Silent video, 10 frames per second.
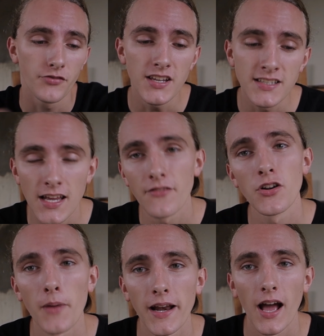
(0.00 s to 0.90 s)
these 7
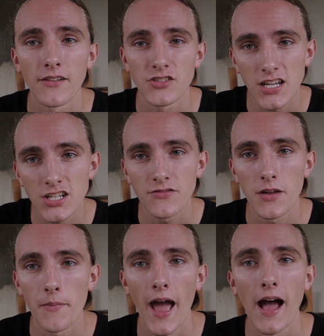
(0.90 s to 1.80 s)
of my knives, each of
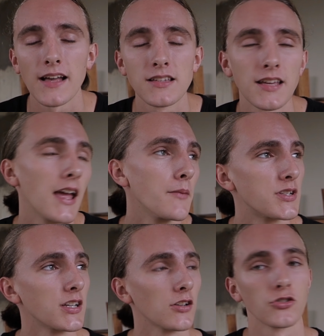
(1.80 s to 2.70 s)
them has a
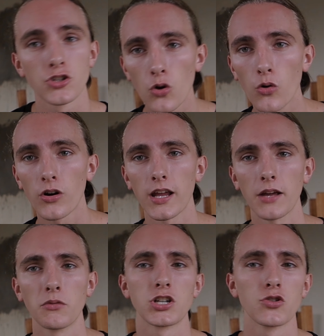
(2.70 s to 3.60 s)
particular
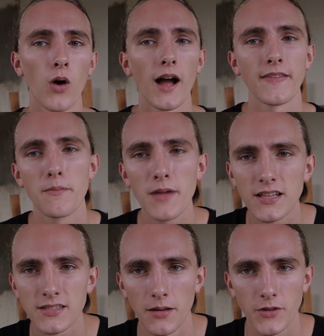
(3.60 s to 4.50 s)
story, which is why they
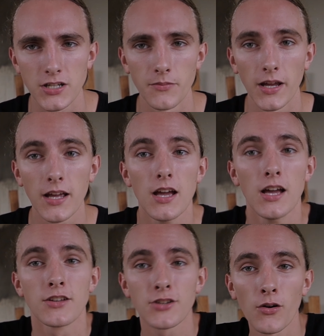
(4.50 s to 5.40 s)
mean something to me.
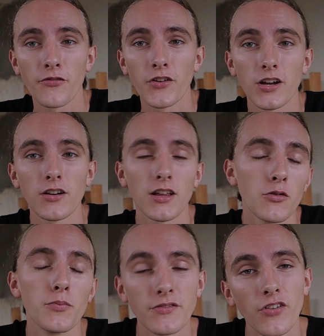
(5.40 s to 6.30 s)
So I figured it
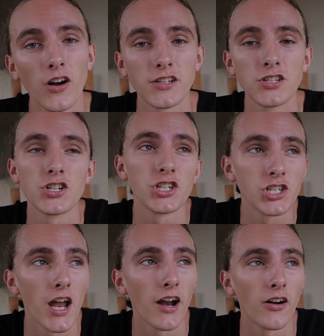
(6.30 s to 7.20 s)
would be fun to just
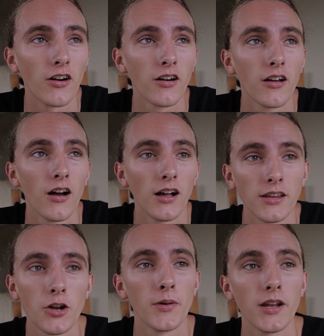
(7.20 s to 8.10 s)
share a
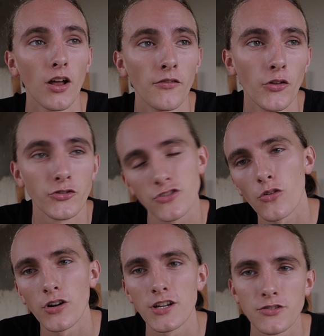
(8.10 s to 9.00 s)
little bit of those
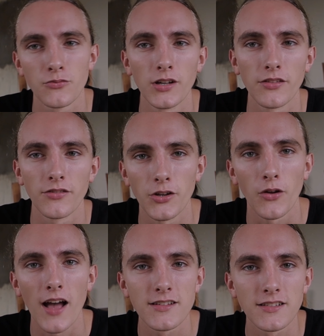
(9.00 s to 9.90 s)
stories with you
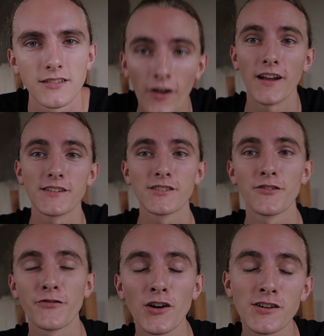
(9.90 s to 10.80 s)
guys. All right, so
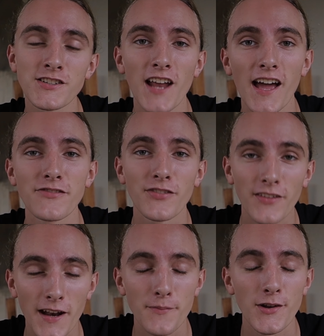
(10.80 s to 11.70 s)
the first knife
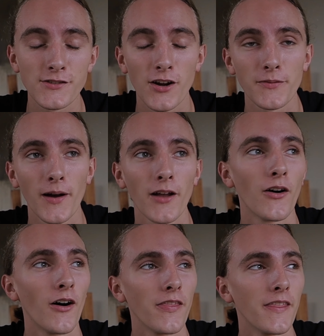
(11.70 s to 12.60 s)
that I'm gonna talk about
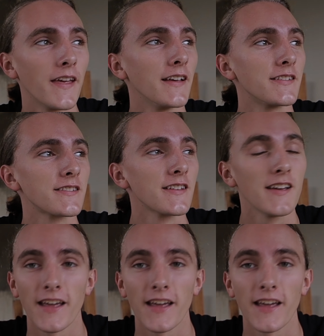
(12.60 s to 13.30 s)
on this